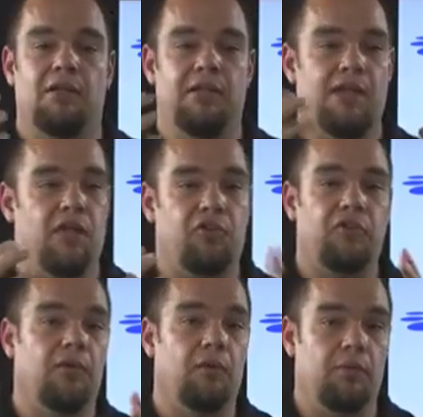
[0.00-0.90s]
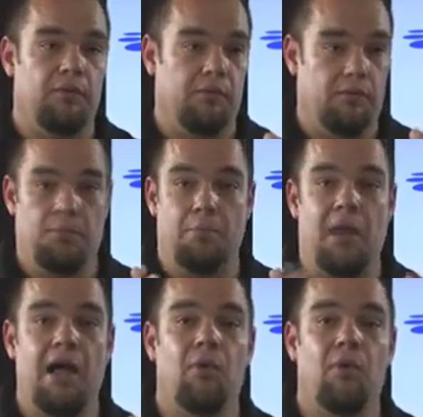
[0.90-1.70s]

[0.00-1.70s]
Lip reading: yes, my